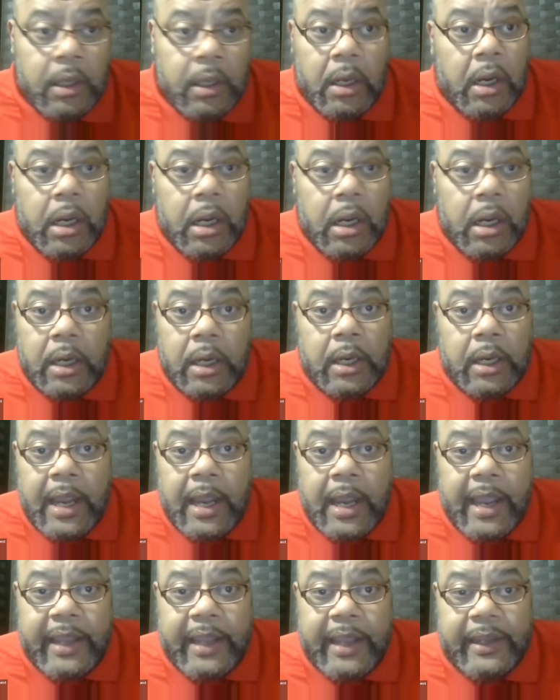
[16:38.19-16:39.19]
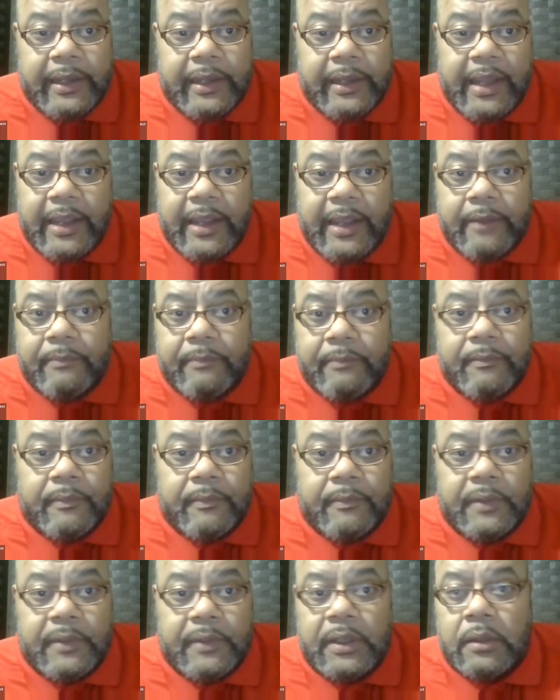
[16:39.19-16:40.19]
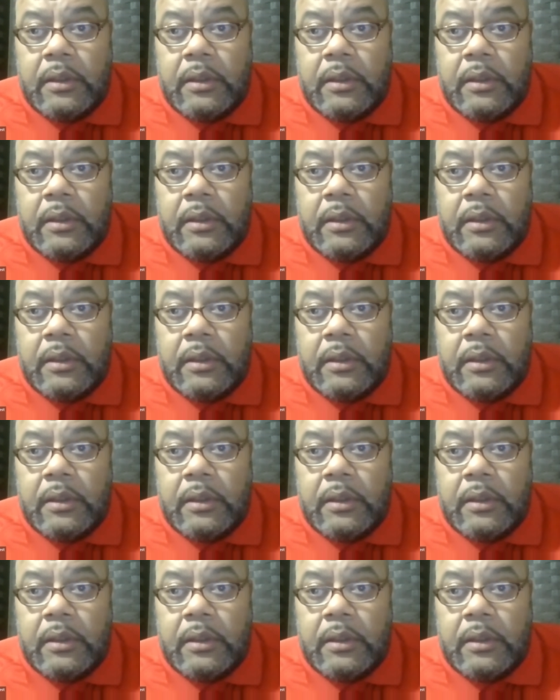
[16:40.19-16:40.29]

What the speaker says: I am